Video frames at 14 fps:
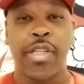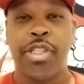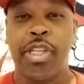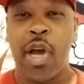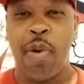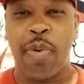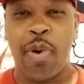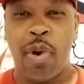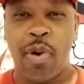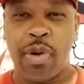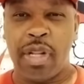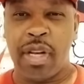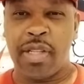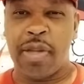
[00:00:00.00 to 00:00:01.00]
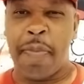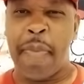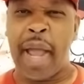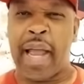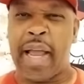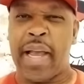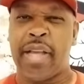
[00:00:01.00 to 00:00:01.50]
she come with all her little
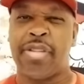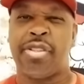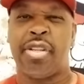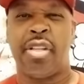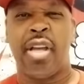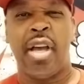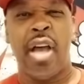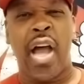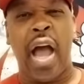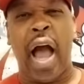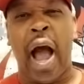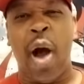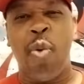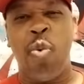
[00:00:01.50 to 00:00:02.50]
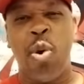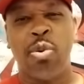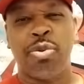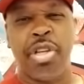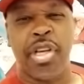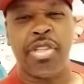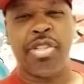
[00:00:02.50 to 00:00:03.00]
demands. And I
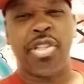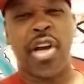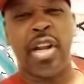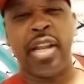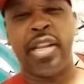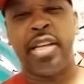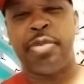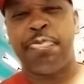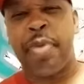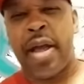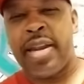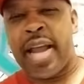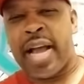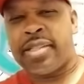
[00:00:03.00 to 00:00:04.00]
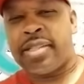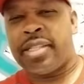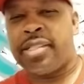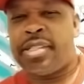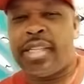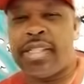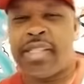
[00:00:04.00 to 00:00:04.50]
want this done and this, but not
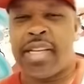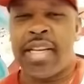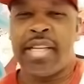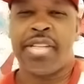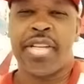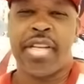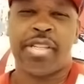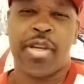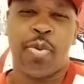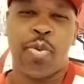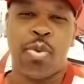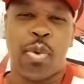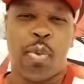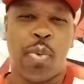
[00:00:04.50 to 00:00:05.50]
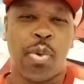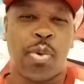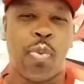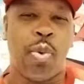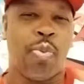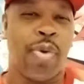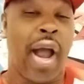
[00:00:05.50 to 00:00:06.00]
this, this and this and this and whoop, whoop,
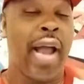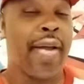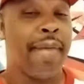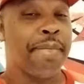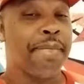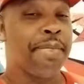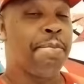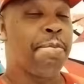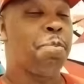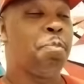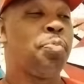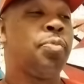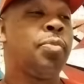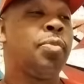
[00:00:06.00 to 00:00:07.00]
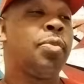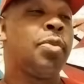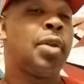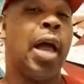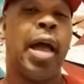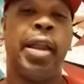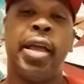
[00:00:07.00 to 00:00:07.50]
whoop, right?
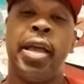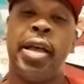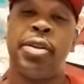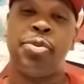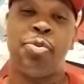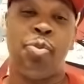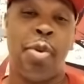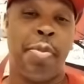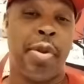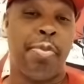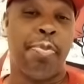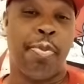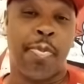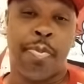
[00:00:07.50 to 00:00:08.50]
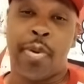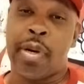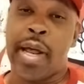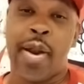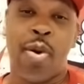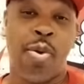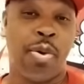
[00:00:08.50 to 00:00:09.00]
I done had some women pull
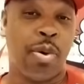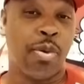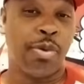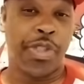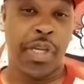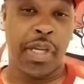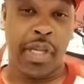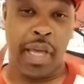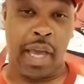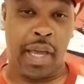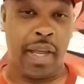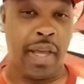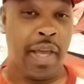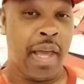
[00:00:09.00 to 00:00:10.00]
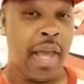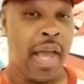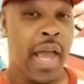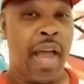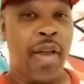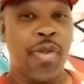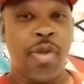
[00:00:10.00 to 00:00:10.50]
that on OG Giggity.
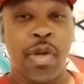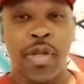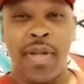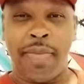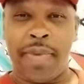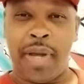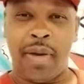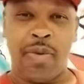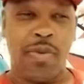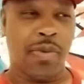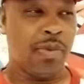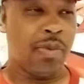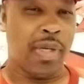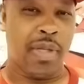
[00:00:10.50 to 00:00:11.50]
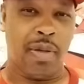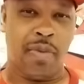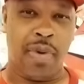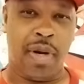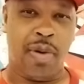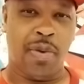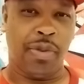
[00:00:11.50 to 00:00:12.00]
I'm like, what the
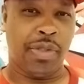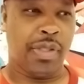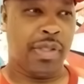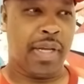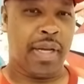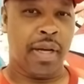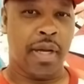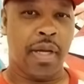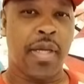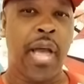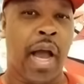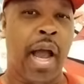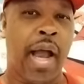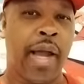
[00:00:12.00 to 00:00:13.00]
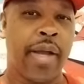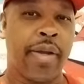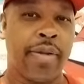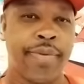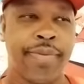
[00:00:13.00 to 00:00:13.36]
world? Who is she think? Yeah, all right.